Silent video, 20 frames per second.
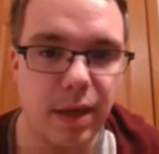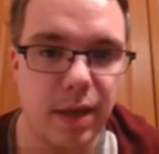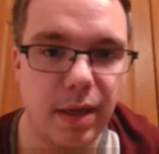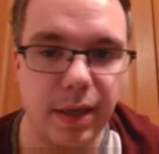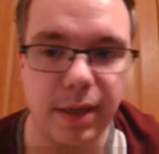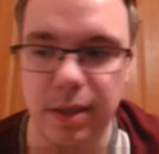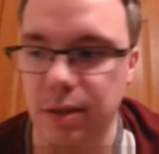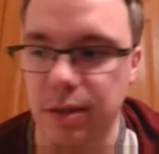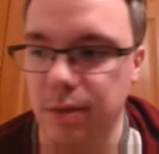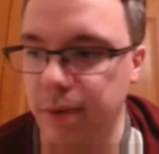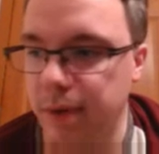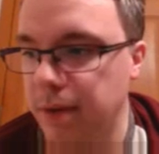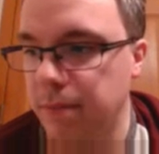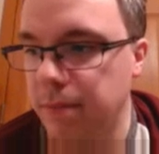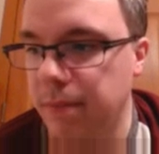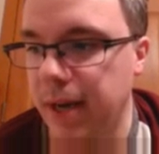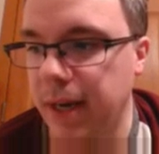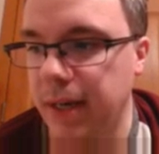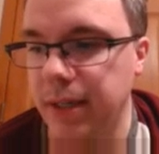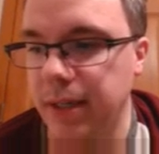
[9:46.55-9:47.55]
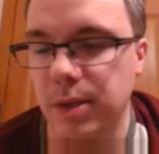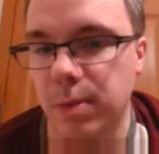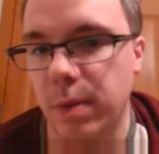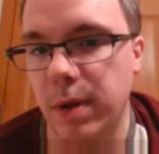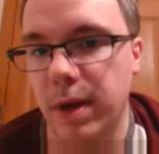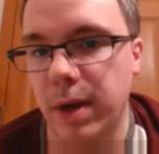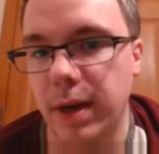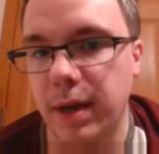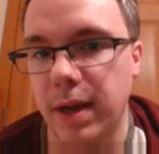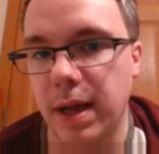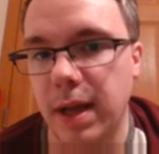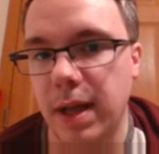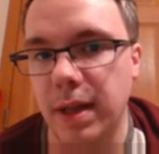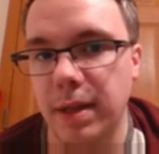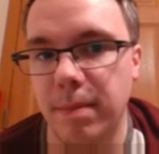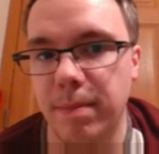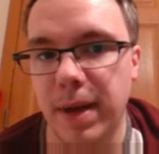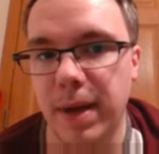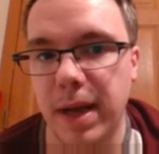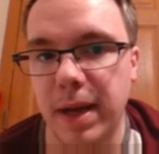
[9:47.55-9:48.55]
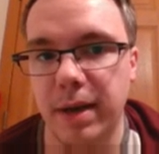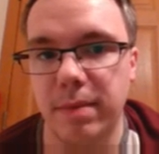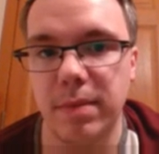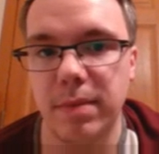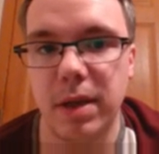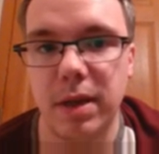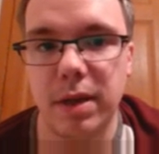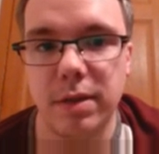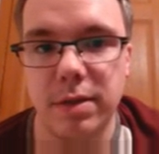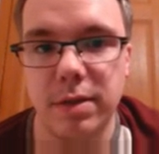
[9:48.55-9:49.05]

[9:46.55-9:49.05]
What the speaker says: and x squared minus 1 on the bottom.